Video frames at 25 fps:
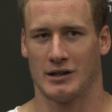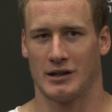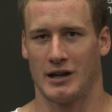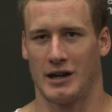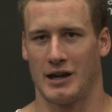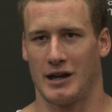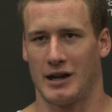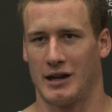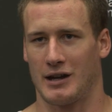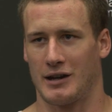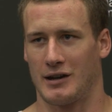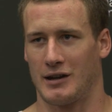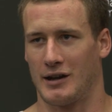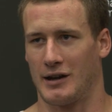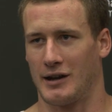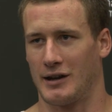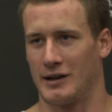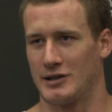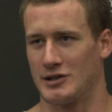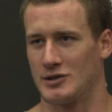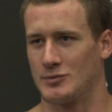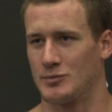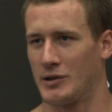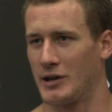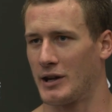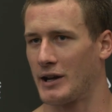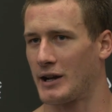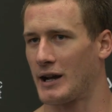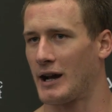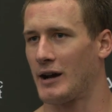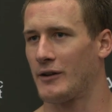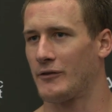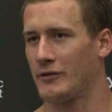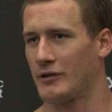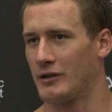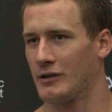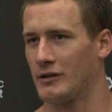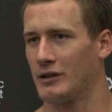and uh, he's playing
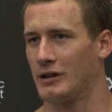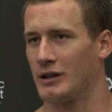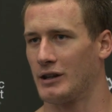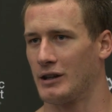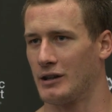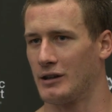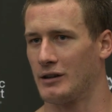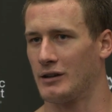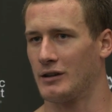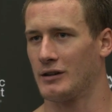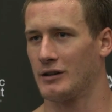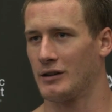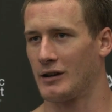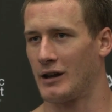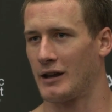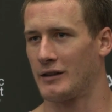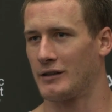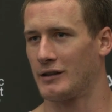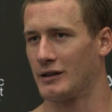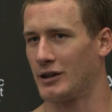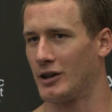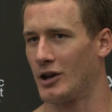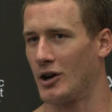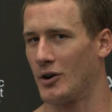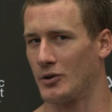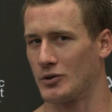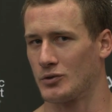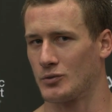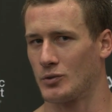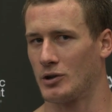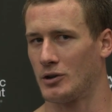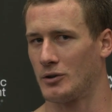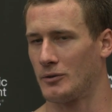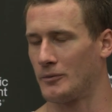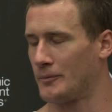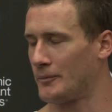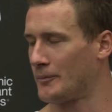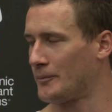confidently, and I think he always will.